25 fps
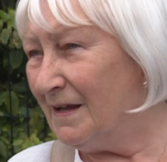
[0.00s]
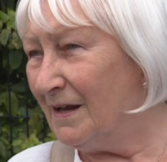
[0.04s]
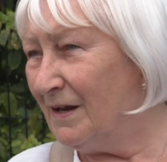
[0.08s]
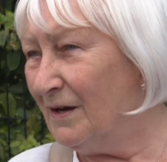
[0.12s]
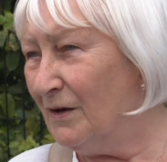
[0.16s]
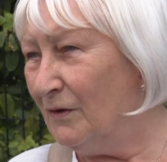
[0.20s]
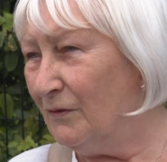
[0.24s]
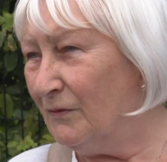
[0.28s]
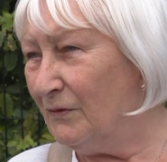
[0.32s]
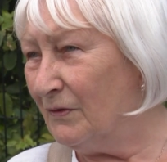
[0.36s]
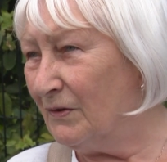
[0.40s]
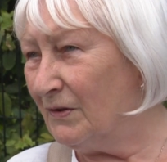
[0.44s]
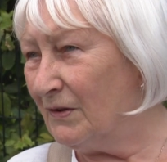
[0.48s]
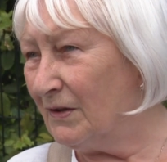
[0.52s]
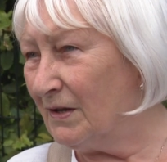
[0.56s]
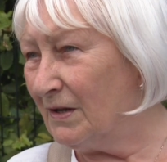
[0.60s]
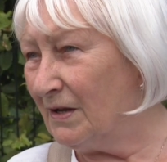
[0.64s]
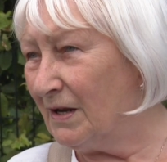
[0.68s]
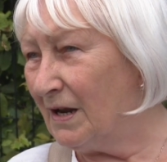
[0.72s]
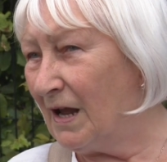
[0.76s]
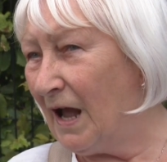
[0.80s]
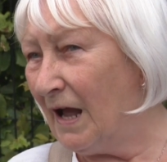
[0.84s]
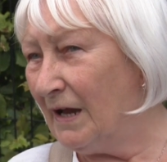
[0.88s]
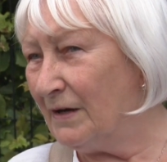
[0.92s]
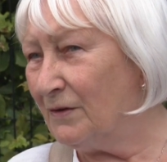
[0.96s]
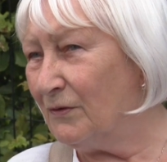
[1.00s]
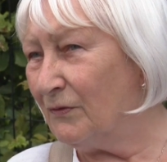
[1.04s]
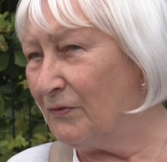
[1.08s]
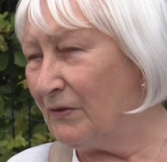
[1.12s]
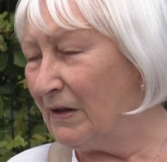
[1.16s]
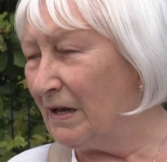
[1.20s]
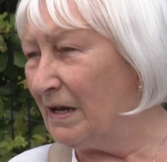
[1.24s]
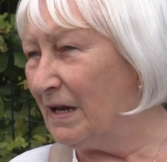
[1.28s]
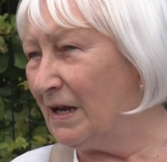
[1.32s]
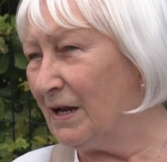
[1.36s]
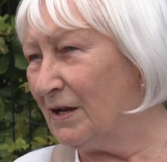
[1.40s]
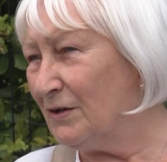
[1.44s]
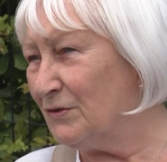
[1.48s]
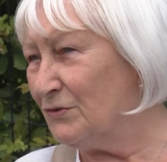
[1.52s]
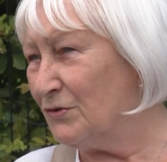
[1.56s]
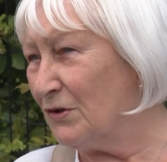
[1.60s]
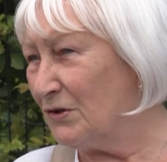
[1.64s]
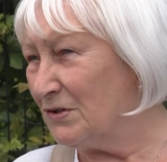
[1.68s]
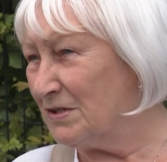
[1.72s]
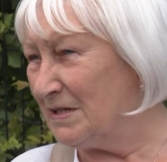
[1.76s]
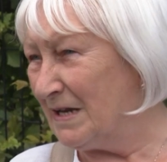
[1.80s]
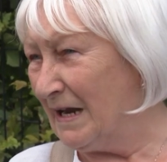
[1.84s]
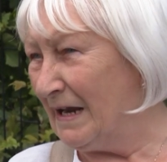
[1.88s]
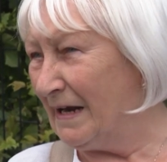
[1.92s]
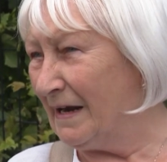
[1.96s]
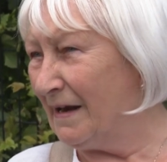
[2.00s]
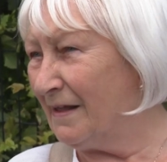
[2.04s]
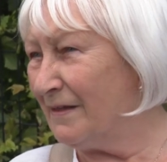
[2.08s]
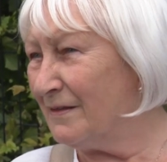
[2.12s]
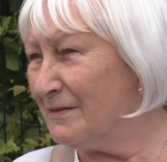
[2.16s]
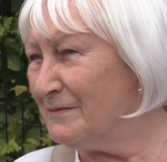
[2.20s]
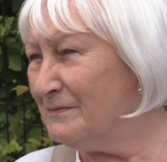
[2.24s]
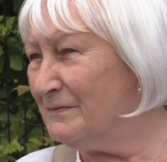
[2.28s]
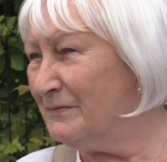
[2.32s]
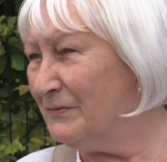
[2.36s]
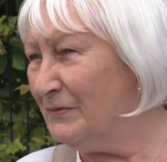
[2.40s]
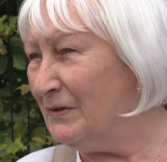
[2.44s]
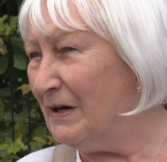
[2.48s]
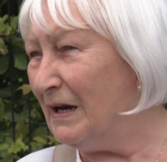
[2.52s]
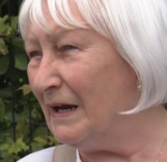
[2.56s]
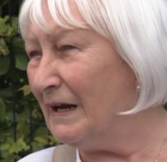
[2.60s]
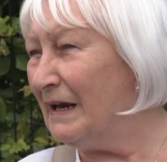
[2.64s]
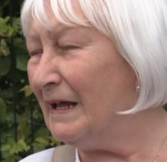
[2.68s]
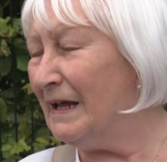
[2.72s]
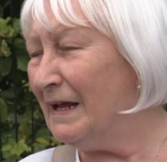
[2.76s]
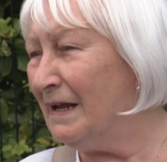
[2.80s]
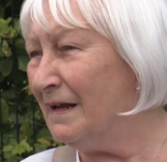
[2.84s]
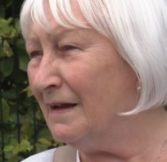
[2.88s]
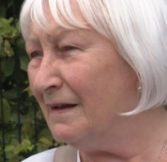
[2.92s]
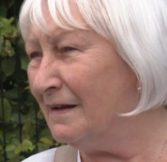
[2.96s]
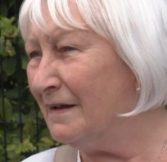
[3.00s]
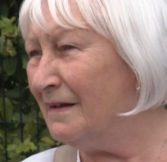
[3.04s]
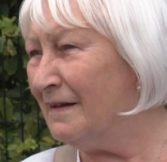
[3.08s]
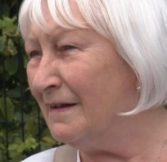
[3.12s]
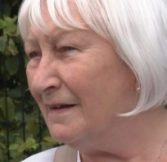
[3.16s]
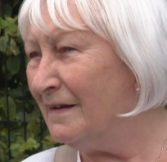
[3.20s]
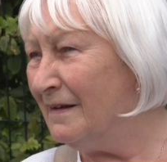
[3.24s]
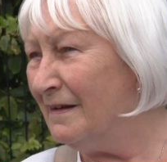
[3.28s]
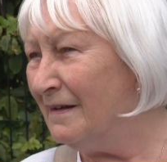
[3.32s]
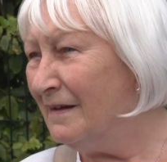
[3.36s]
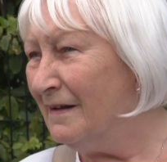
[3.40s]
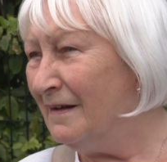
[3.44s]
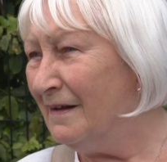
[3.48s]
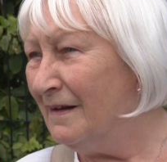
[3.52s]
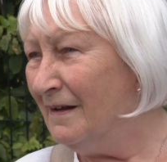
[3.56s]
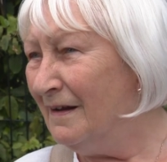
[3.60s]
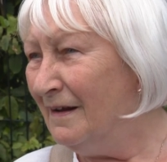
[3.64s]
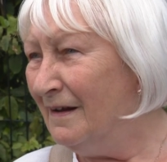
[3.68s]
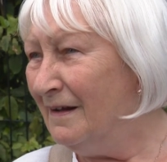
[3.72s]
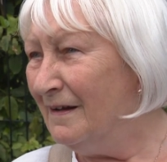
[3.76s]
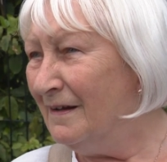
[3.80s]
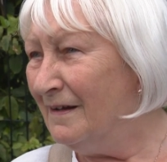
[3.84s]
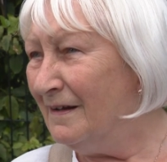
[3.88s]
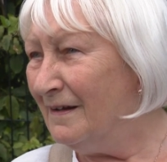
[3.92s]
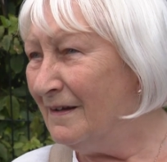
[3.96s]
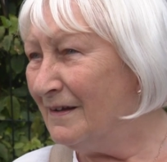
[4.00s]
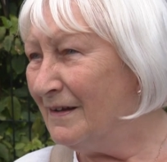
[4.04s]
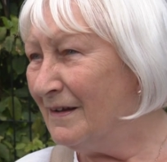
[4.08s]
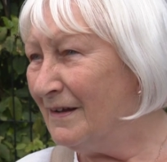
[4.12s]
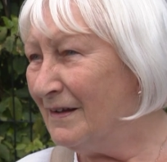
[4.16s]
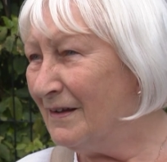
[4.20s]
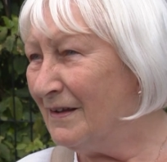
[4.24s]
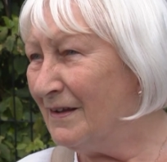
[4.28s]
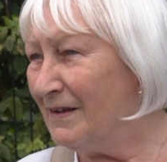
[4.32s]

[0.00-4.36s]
You know, I don't think you can trust any of them, really. And